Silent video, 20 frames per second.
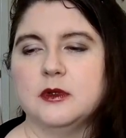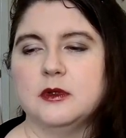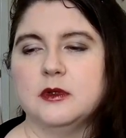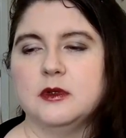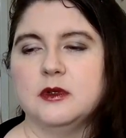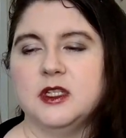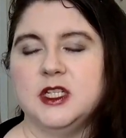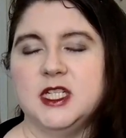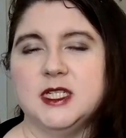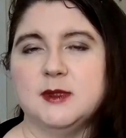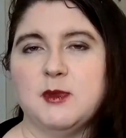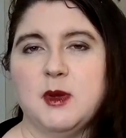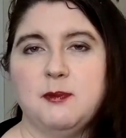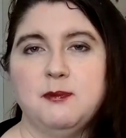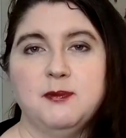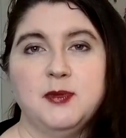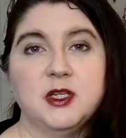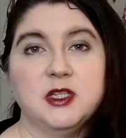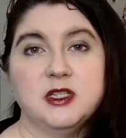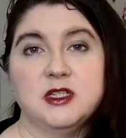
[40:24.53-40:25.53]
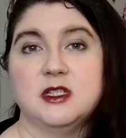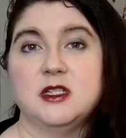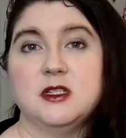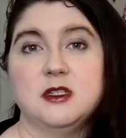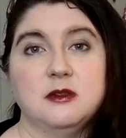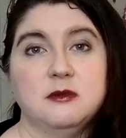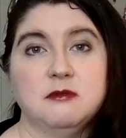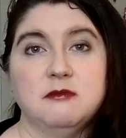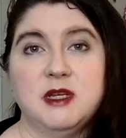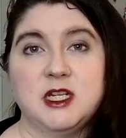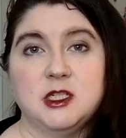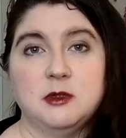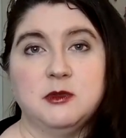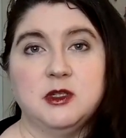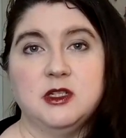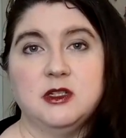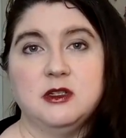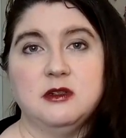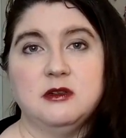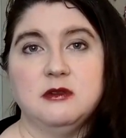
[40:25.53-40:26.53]
I use my bust
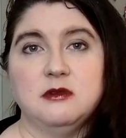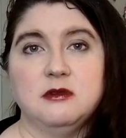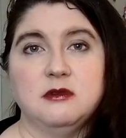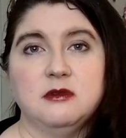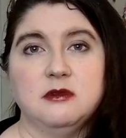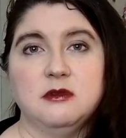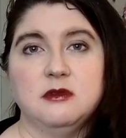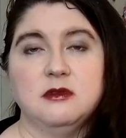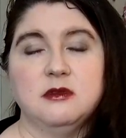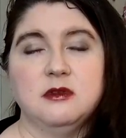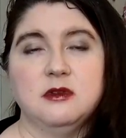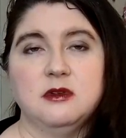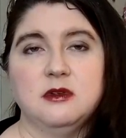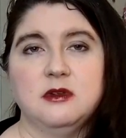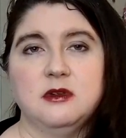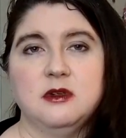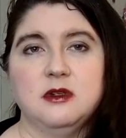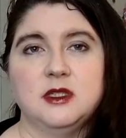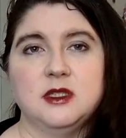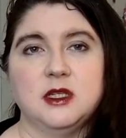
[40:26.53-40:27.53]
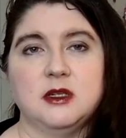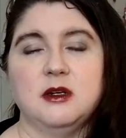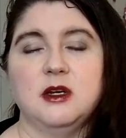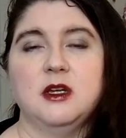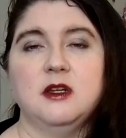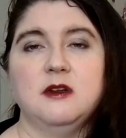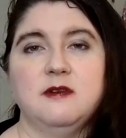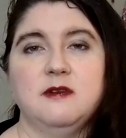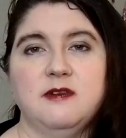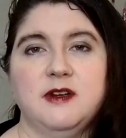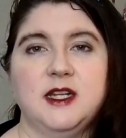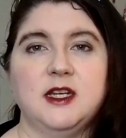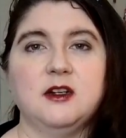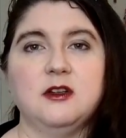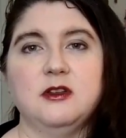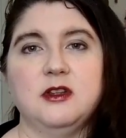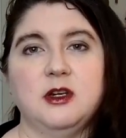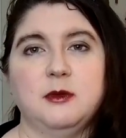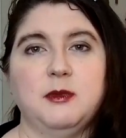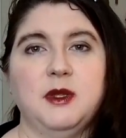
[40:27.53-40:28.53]
measurement, and so hopefully
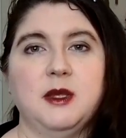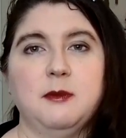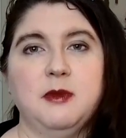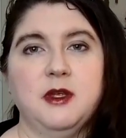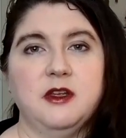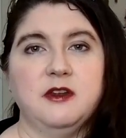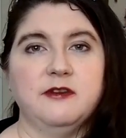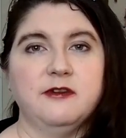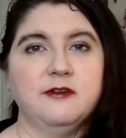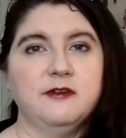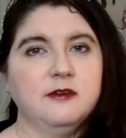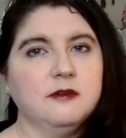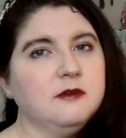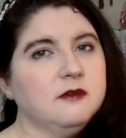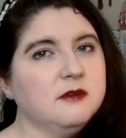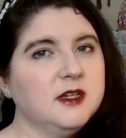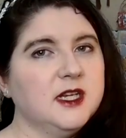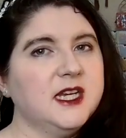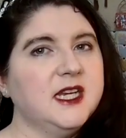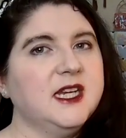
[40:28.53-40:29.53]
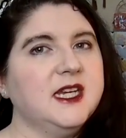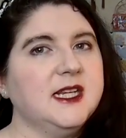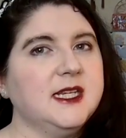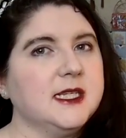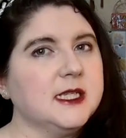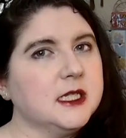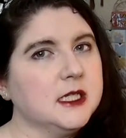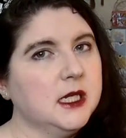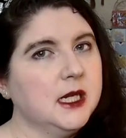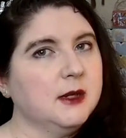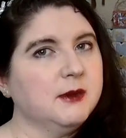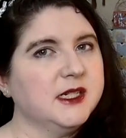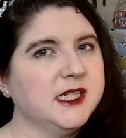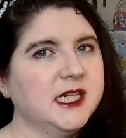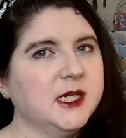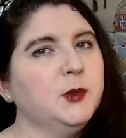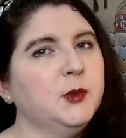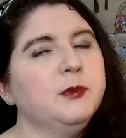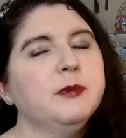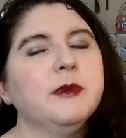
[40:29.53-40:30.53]
there'll be a bit of ease lower down.